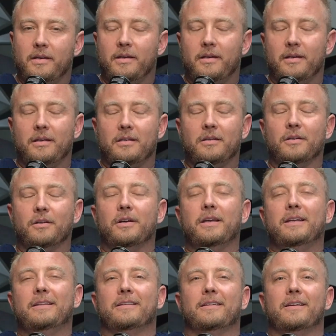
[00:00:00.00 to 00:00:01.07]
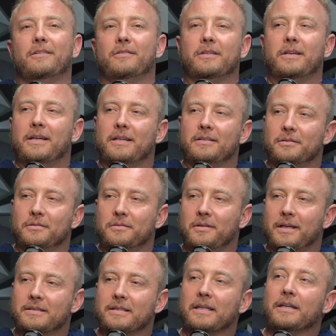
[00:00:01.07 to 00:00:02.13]
You're hitting the nail on the head, dude.
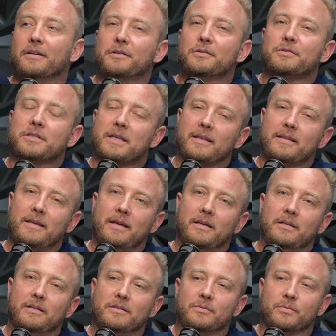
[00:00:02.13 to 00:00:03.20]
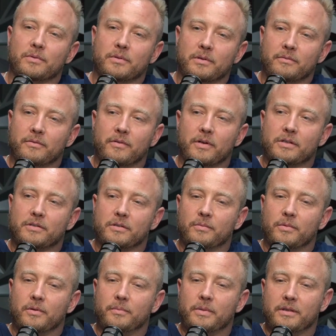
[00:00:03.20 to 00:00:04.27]
Like to hear you say that is really refreshing,
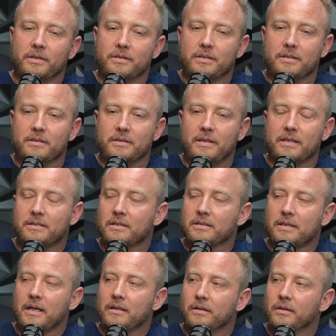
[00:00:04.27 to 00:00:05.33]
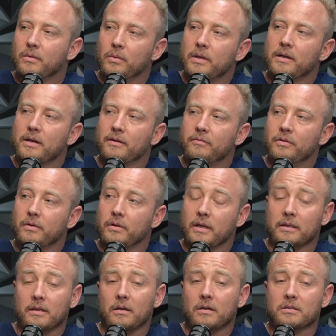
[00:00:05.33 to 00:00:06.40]
bro, because that's exactly the way that I feel.
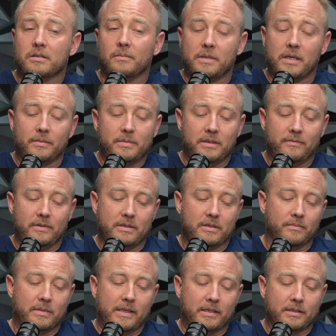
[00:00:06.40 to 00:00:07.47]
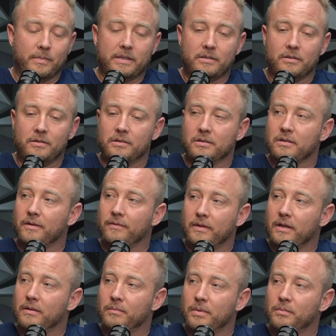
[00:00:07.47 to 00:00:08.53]
Like there are sometimes even some text messages and stuff
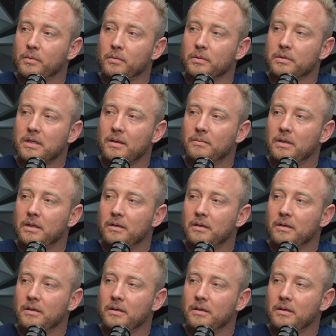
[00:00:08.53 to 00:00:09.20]
that people will send me.